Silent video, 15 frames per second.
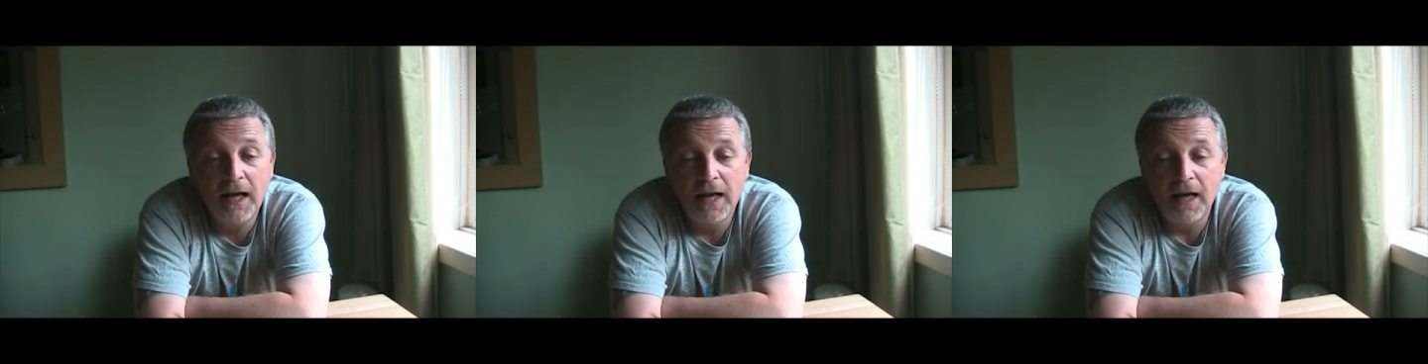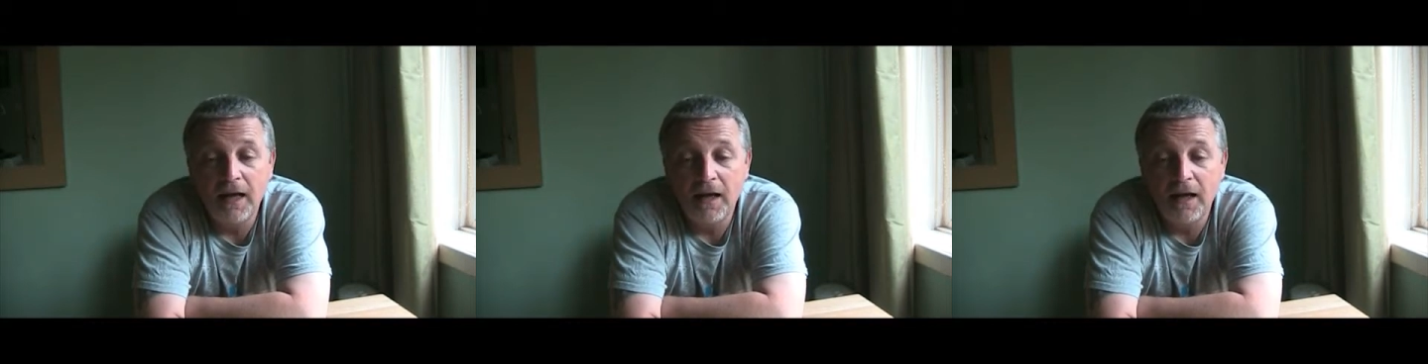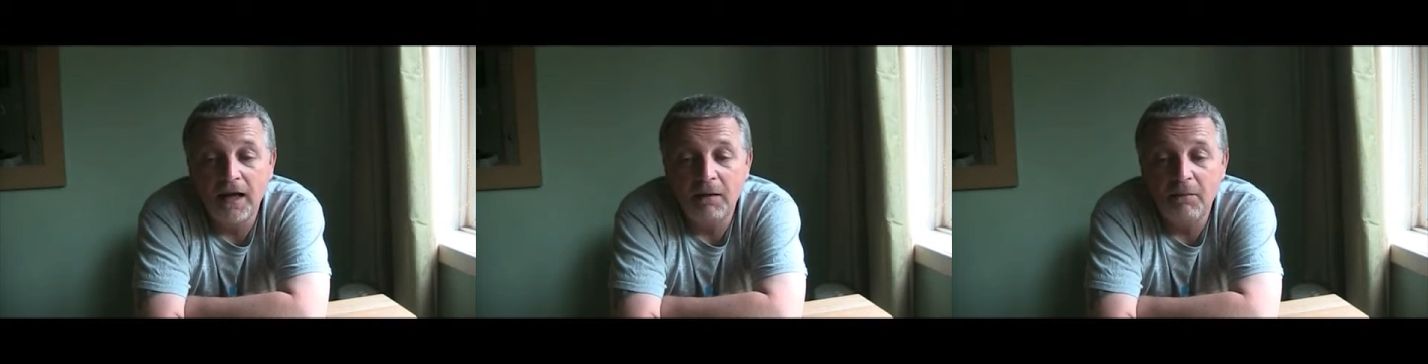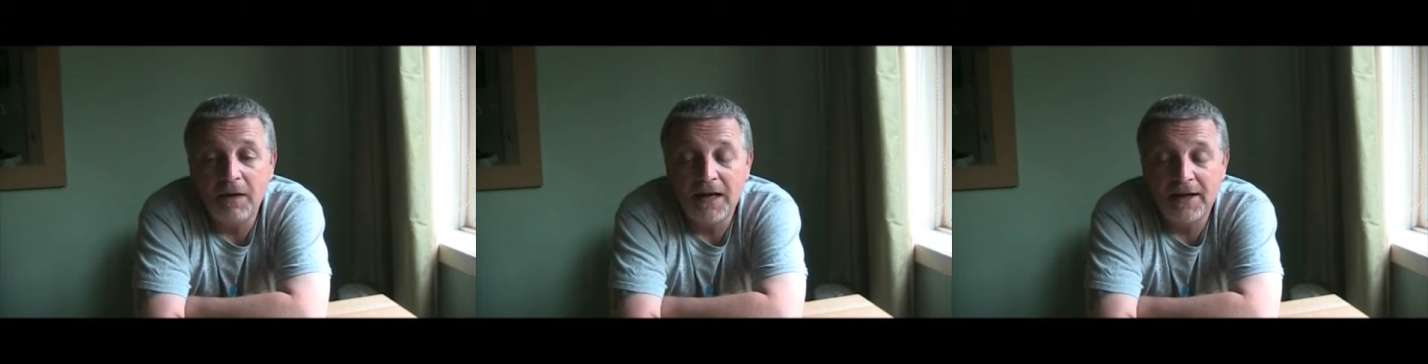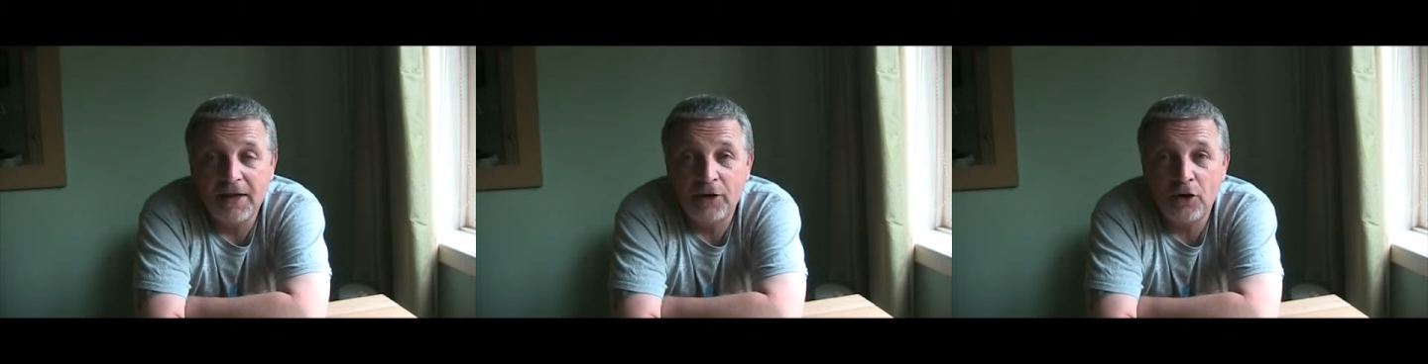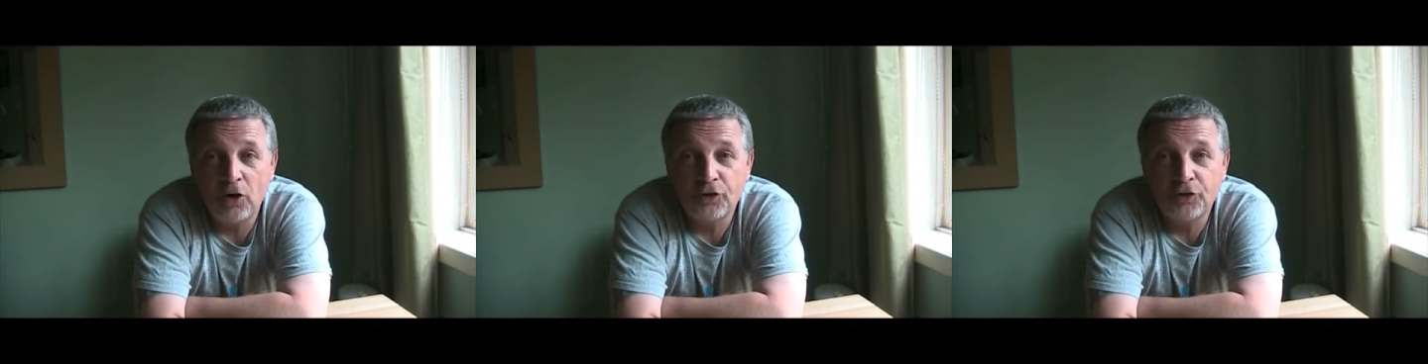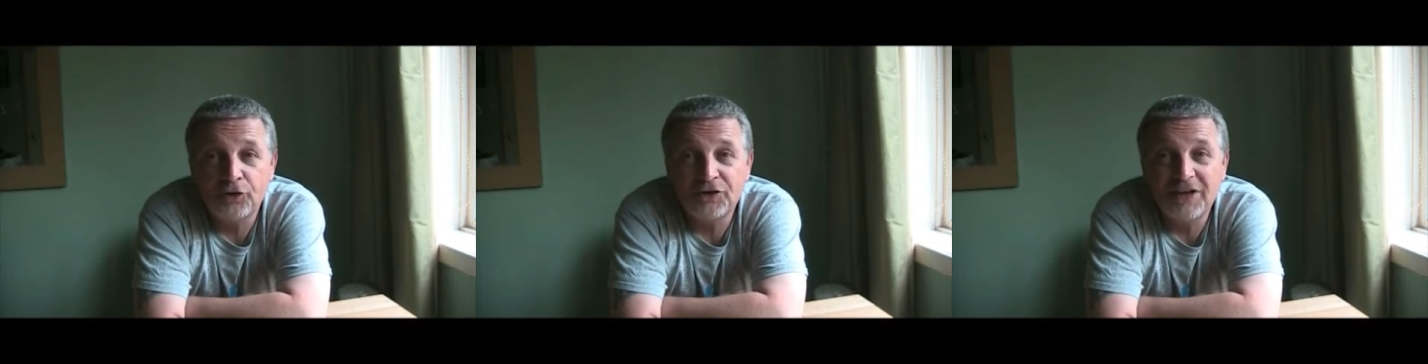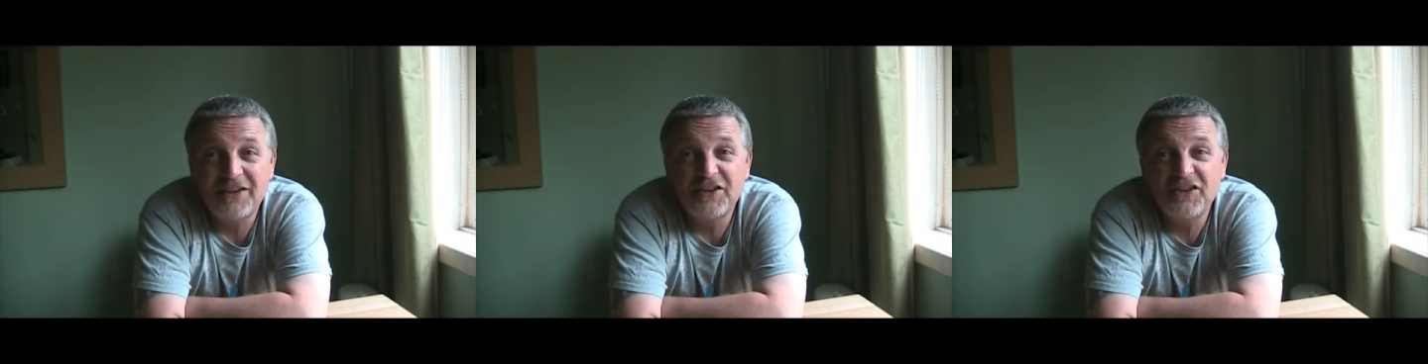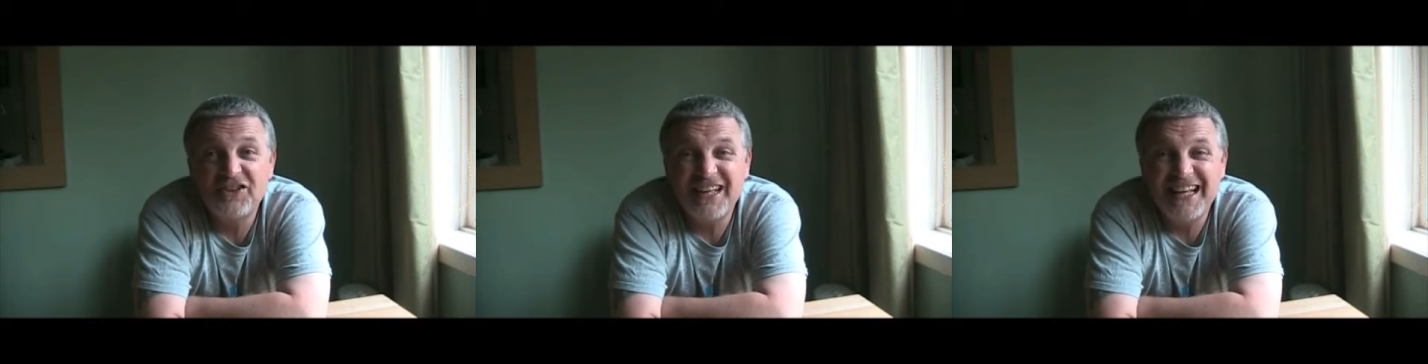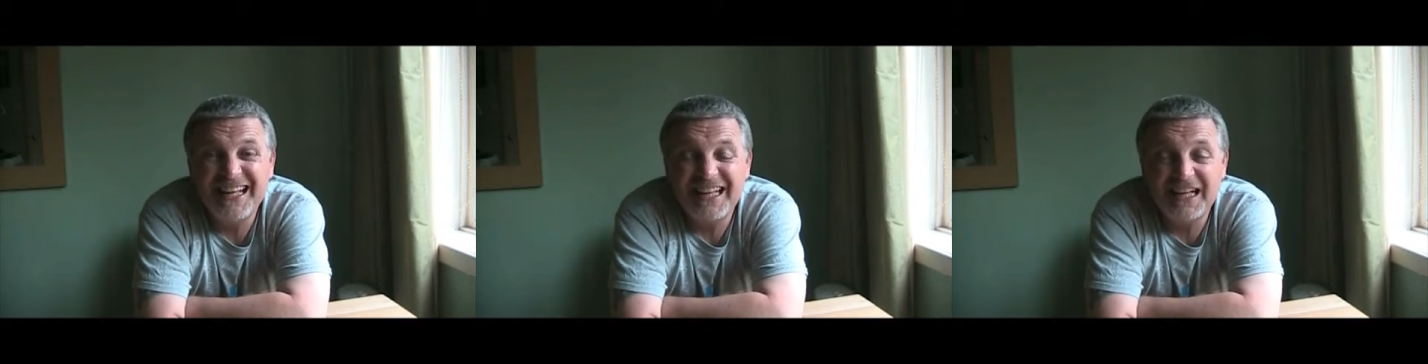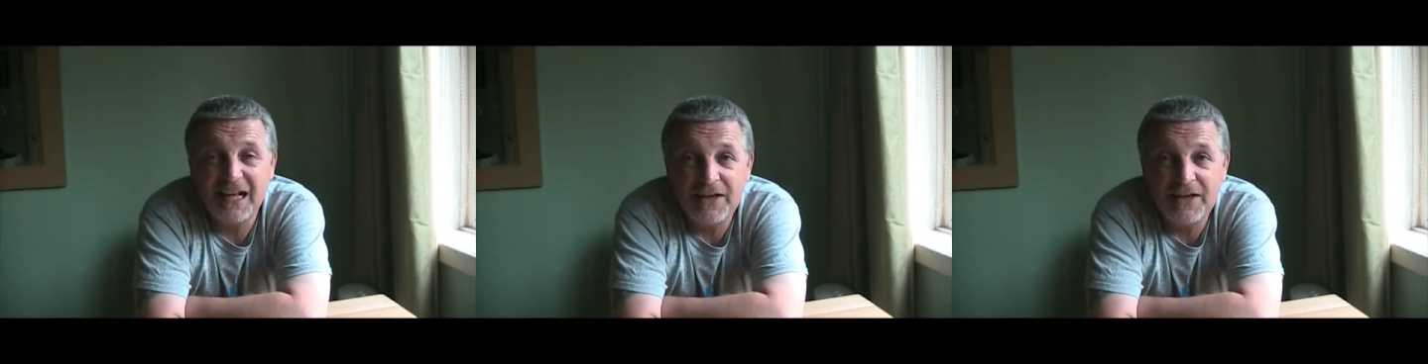and I'd also started taking